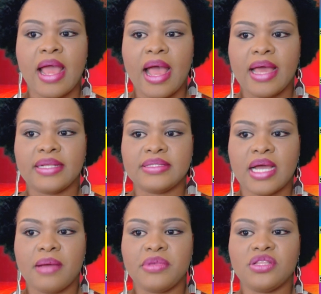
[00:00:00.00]
And
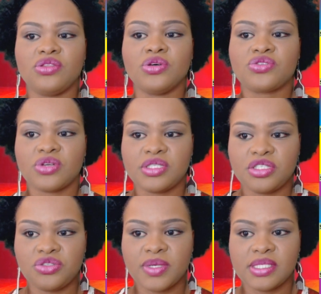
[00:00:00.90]
in those
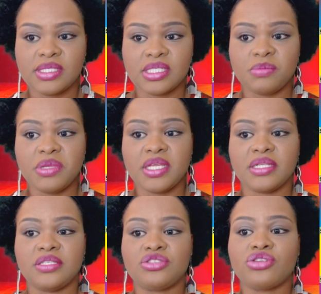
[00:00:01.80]
constituencies
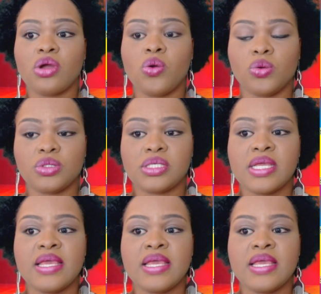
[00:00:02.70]
being strongholds,